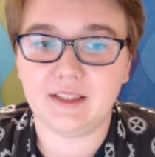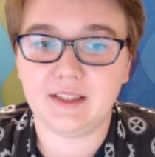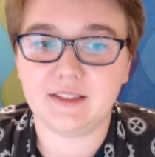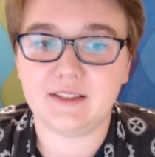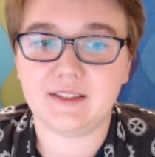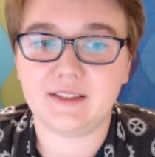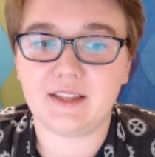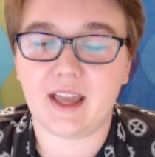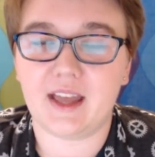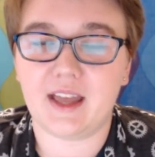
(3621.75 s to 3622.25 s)

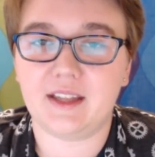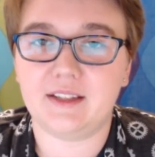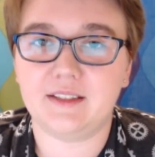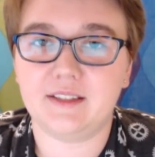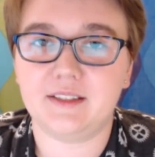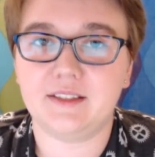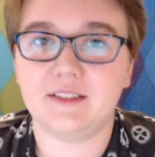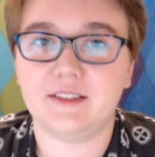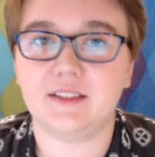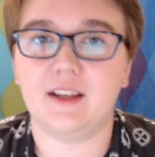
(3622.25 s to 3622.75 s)

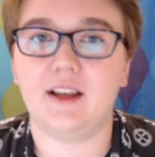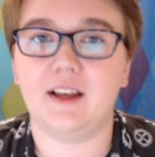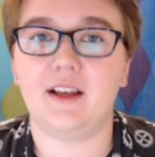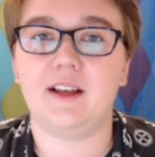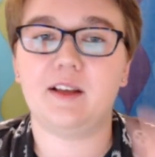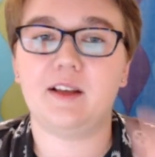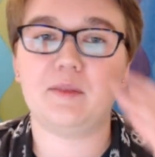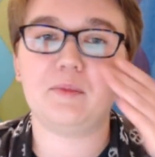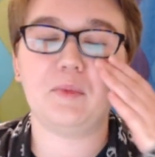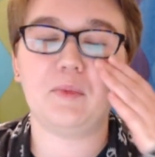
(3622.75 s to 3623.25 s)

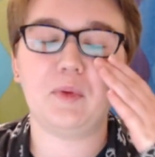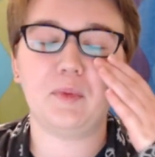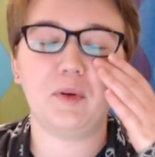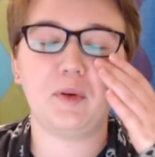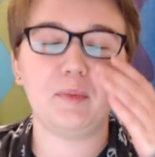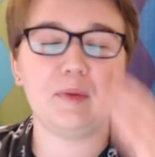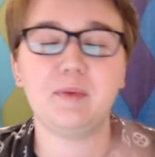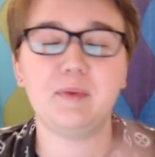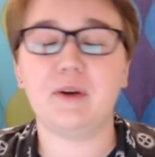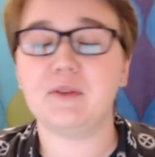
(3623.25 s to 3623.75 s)

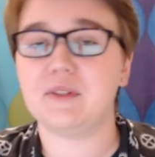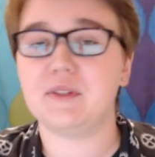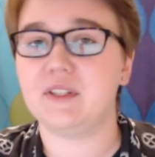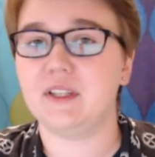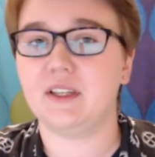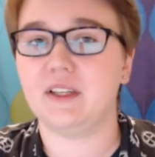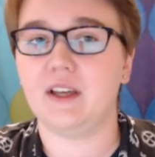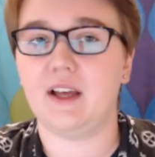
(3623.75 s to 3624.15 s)
be posting